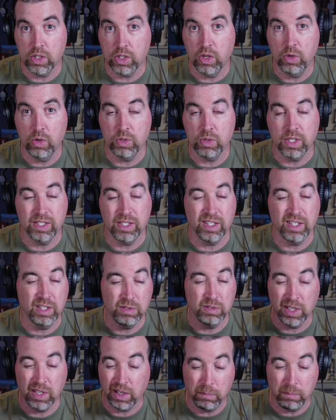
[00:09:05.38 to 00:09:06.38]
nose? And I said it
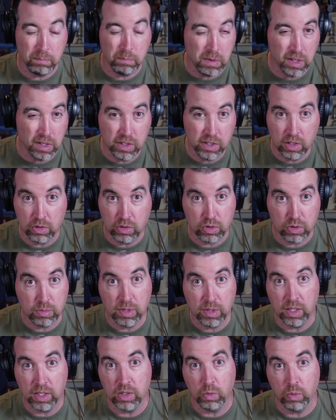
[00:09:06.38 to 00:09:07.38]
was like 1 million or 2
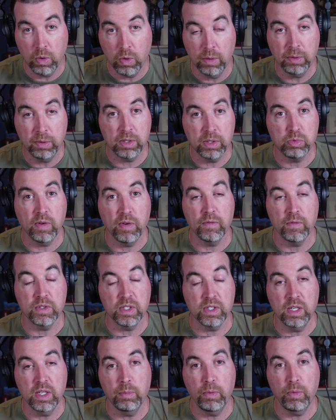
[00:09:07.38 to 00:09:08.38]
million to 1 because we've never
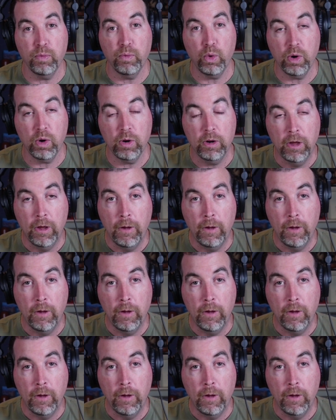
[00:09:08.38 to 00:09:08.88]
seen it before.